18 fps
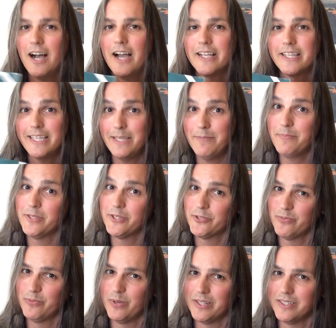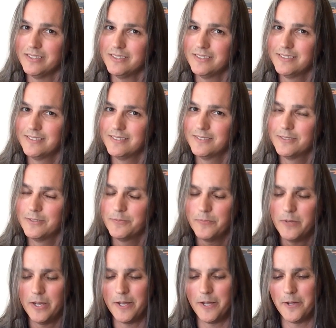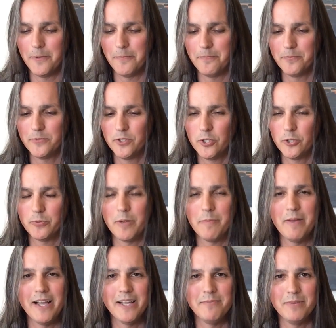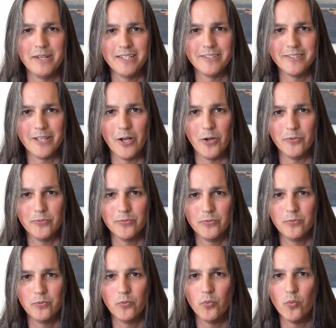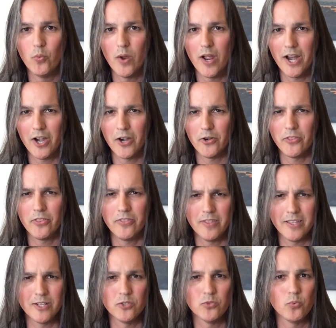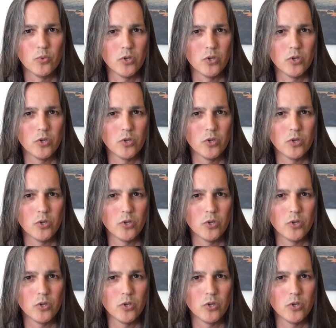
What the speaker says: I keep this one to remind myself where things